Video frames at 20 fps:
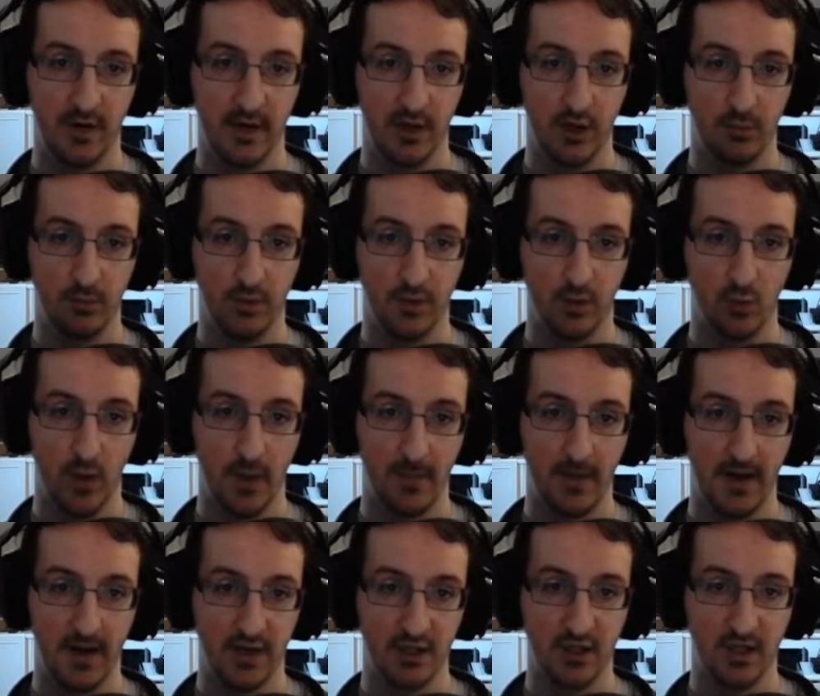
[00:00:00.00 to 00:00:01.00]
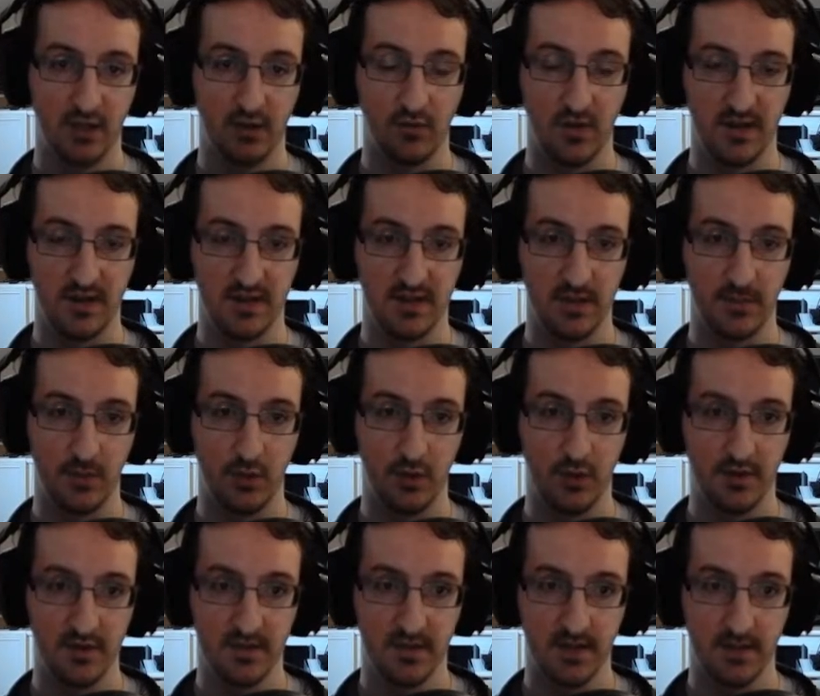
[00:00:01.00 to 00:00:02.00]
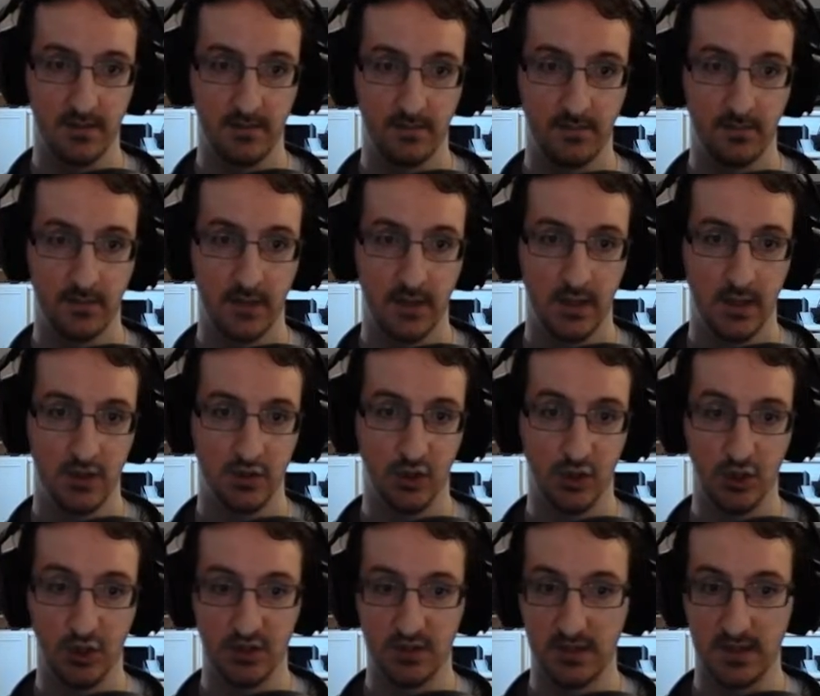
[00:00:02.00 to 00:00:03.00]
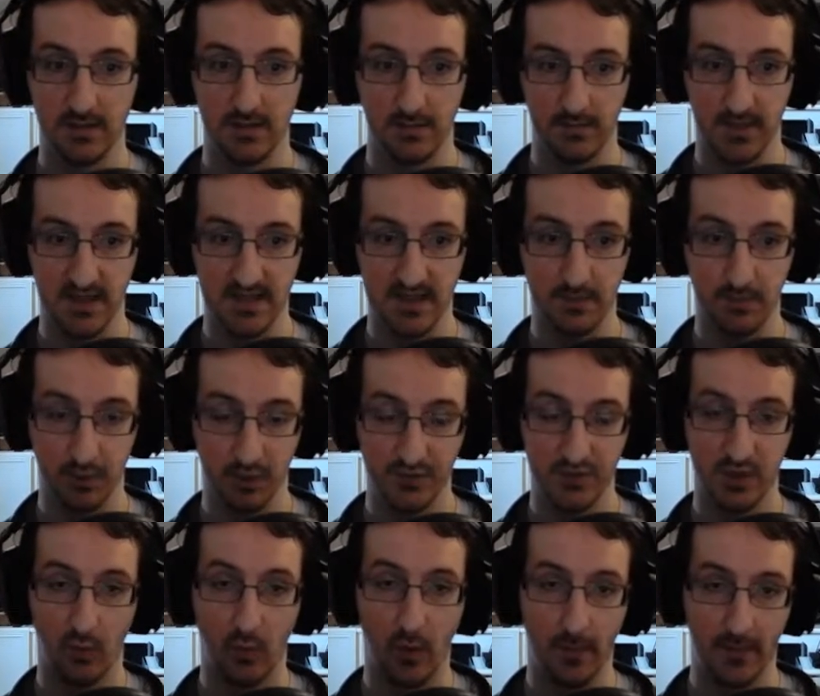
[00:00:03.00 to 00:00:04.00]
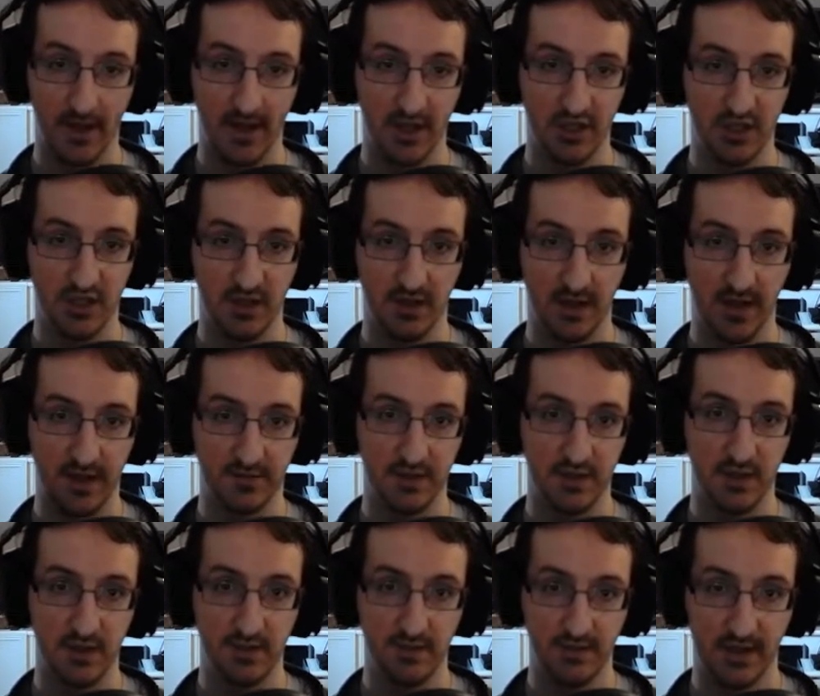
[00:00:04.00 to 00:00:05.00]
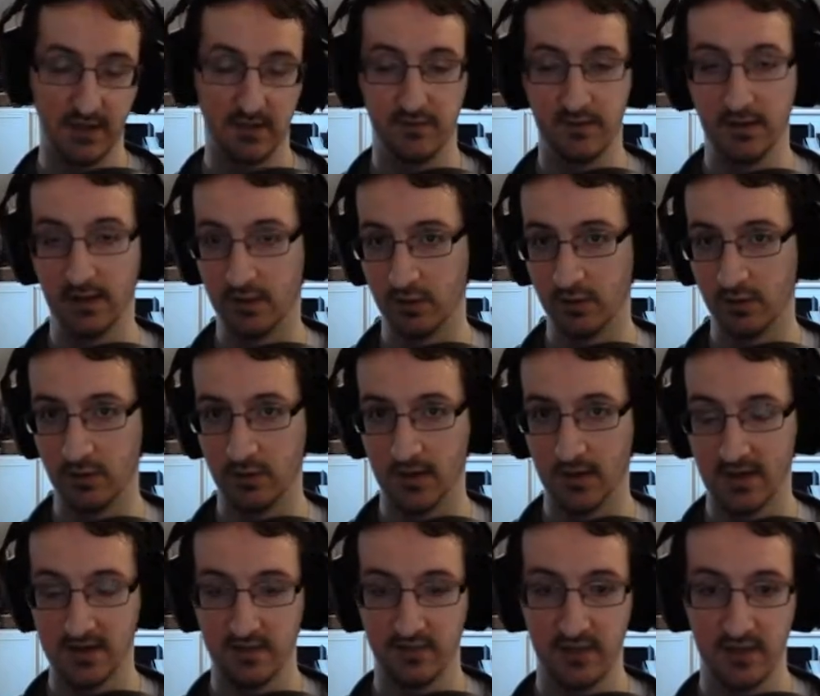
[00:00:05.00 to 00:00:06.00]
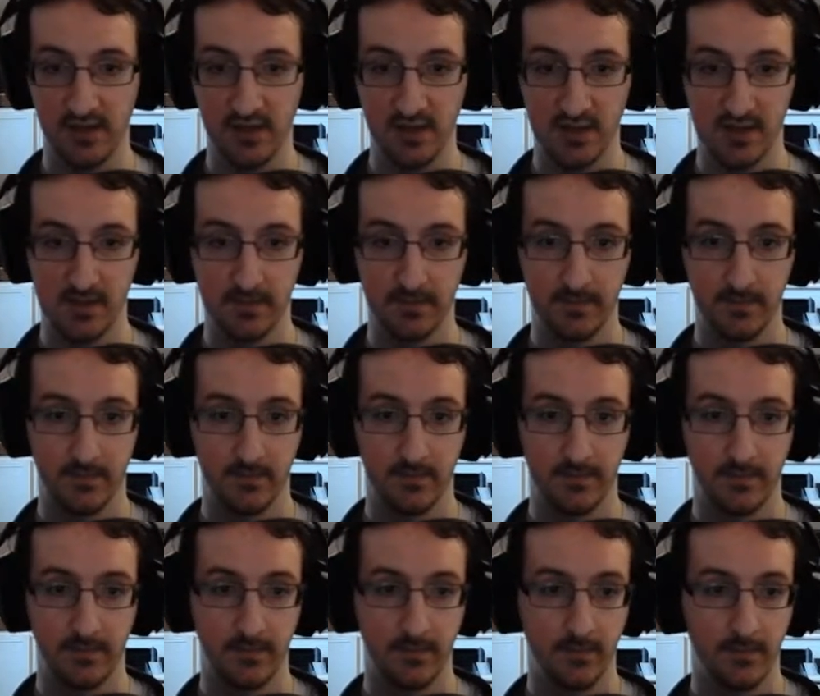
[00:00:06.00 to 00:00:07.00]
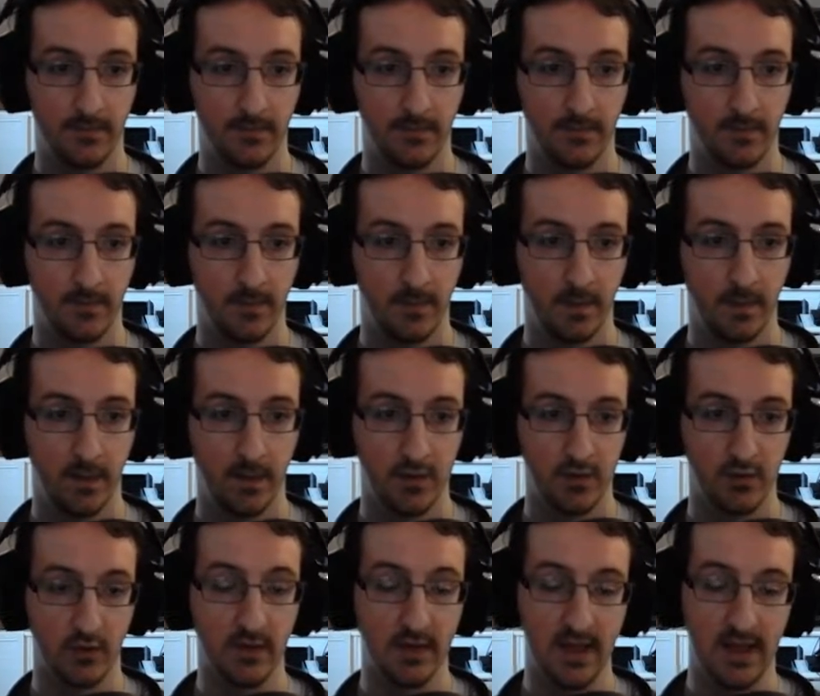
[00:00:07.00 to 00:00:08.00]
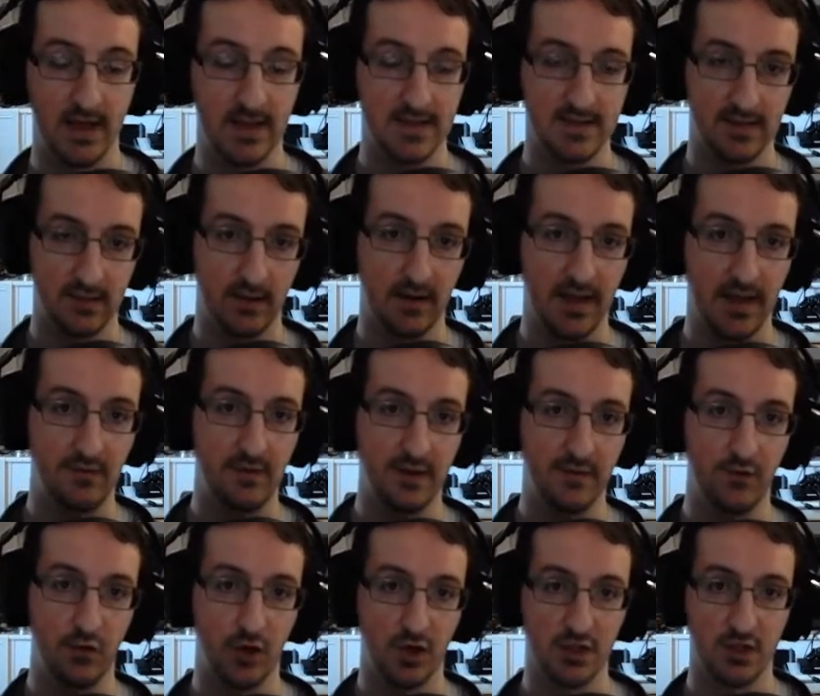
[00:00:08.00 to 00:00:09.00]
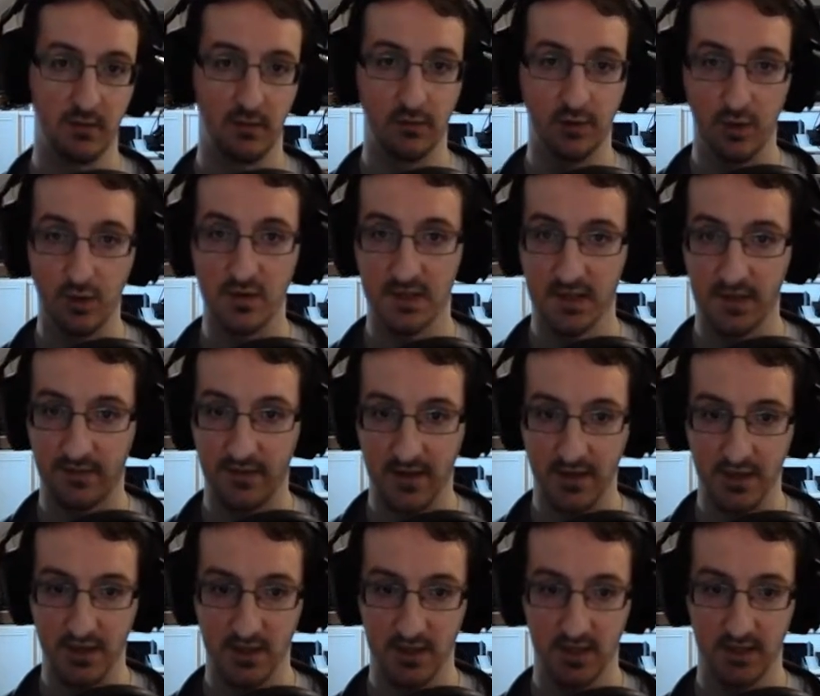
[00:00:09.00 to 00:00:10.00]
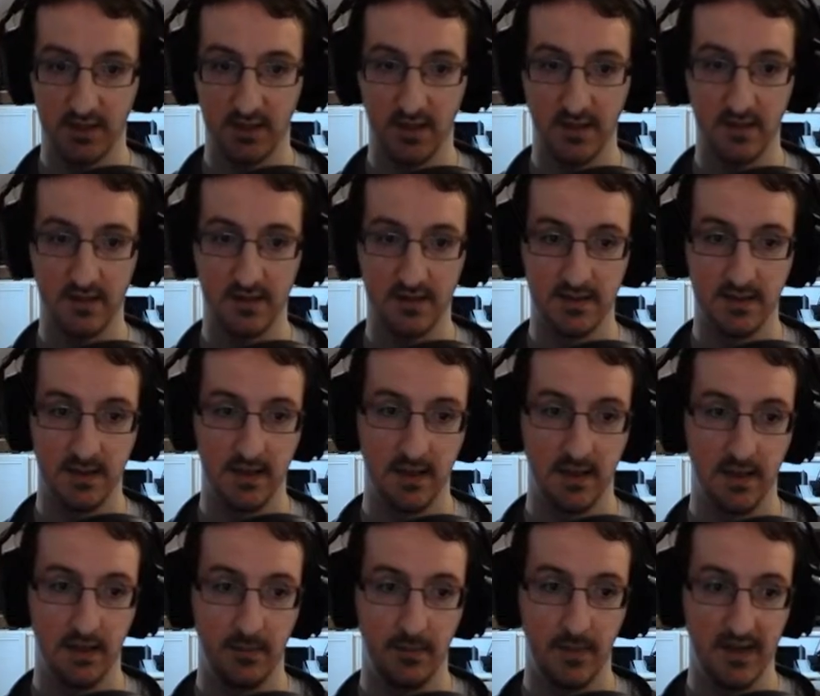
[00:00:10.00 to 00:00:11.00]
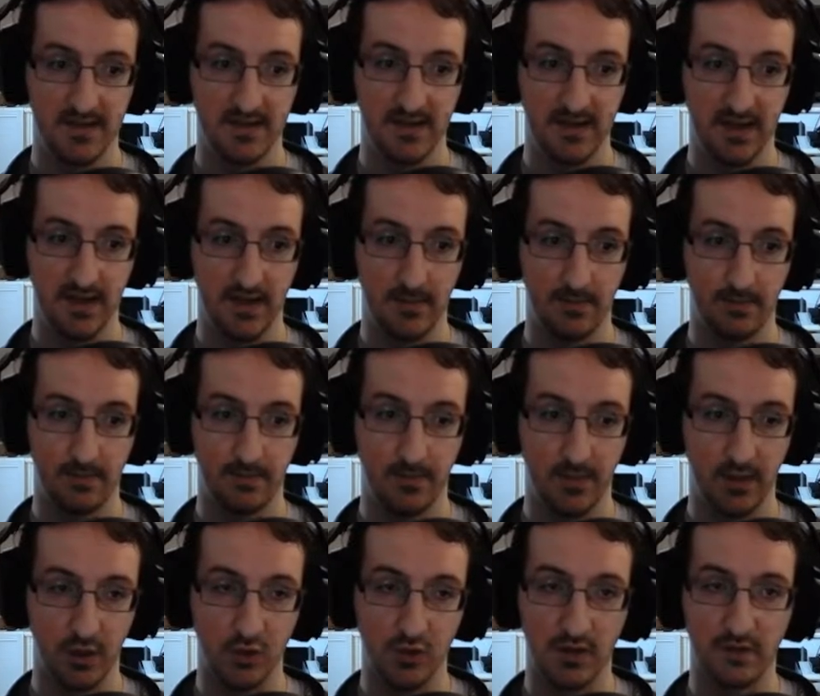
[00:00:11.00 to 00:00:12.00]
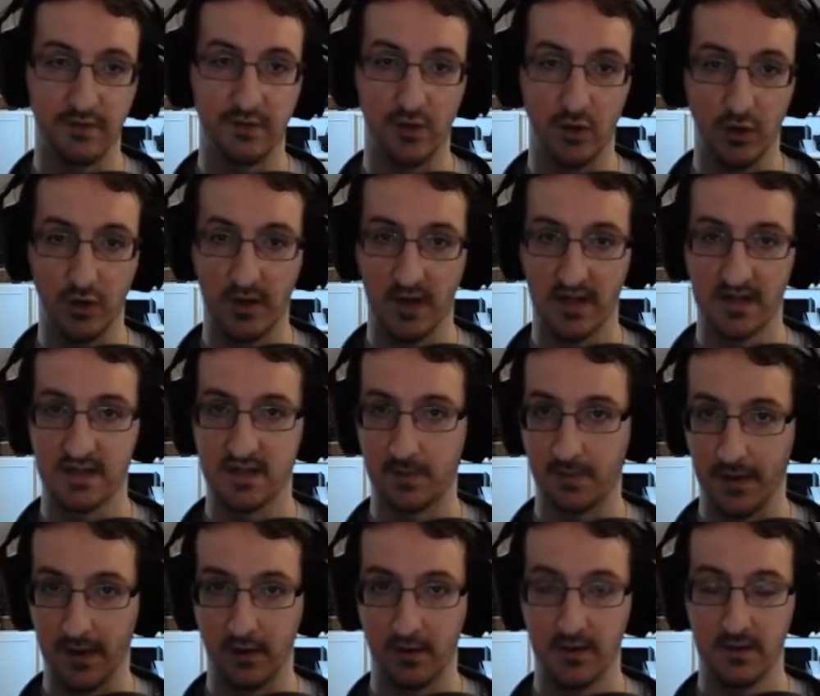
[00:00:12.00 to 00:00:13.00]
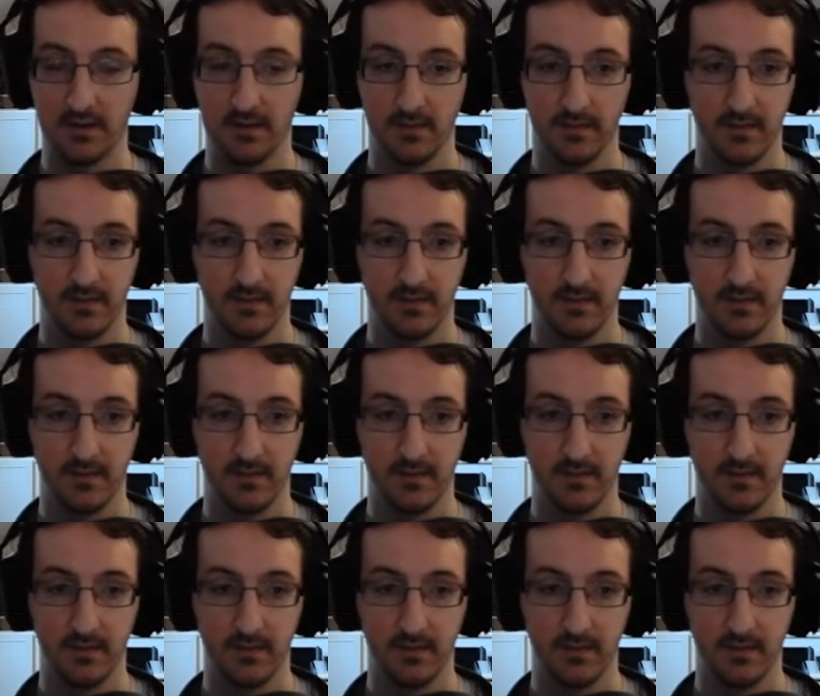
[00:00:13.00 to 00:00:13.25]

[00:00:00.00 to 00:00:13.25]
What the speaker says: Art up with a weapon action increases the potency. So it just basically buffs your weapon action after you've activated Hunter Arts Avenger. So again, it's quite heavily focused around using Avenger and basically using Photon Arts to parry.